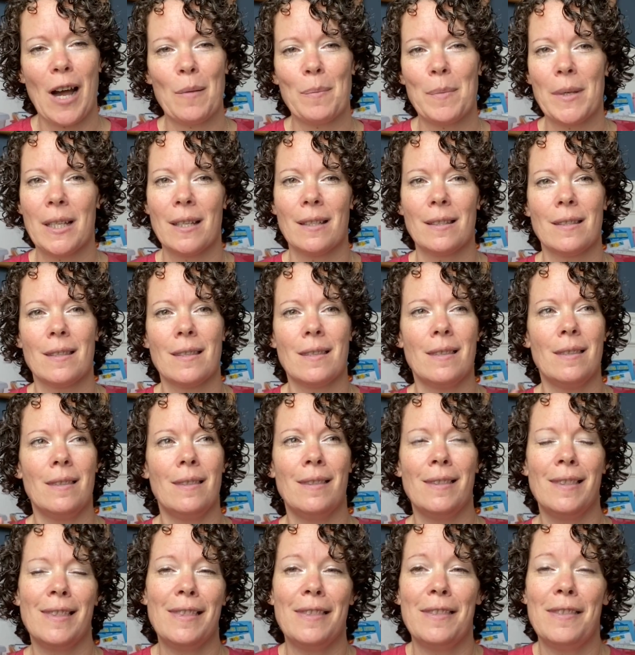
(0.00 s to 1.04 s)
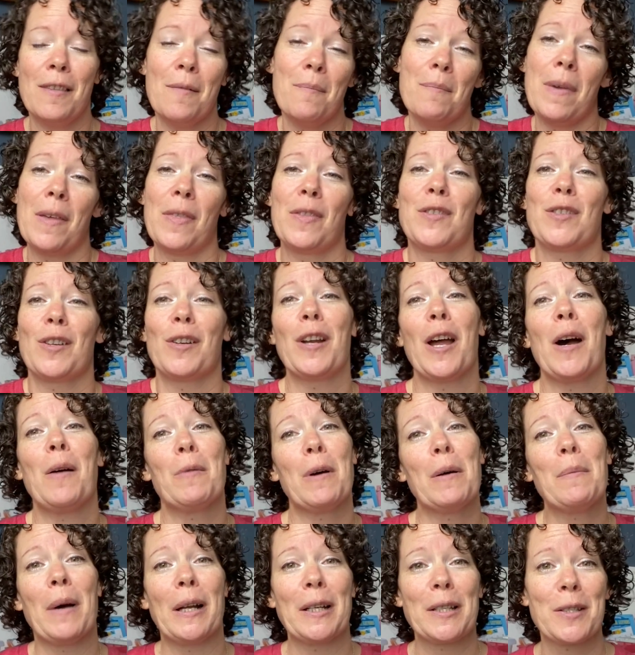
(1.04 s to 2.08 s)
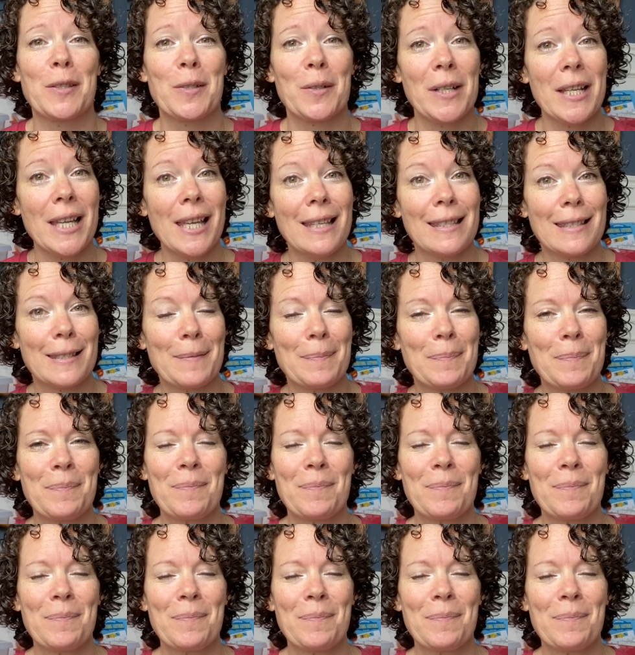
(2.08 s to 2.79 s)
because the myths are not what Montessori is.